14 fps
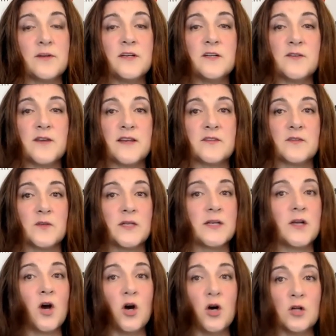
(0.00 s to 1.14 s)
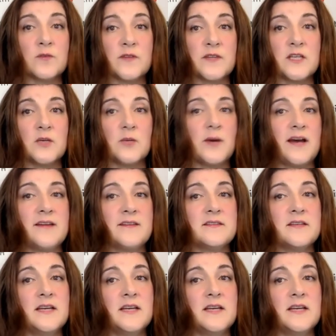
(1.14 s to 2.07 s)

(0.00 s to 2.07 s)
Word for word: Fringe Festival and all over the US,